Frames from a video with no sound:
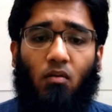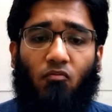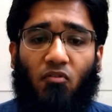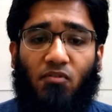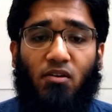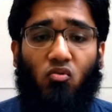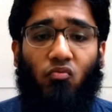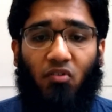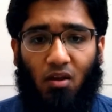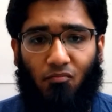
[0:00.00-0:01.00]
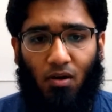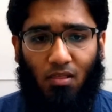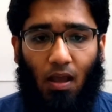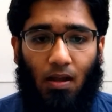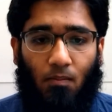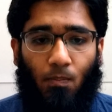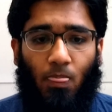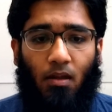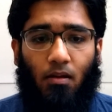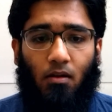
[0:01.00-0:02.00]
52 frame per second,
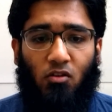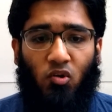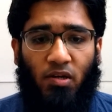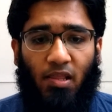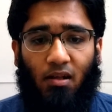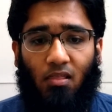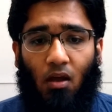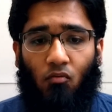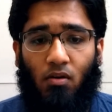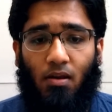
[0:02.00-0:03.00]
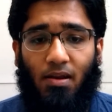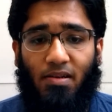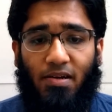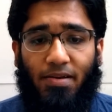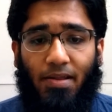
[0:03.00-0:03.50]
GTX 780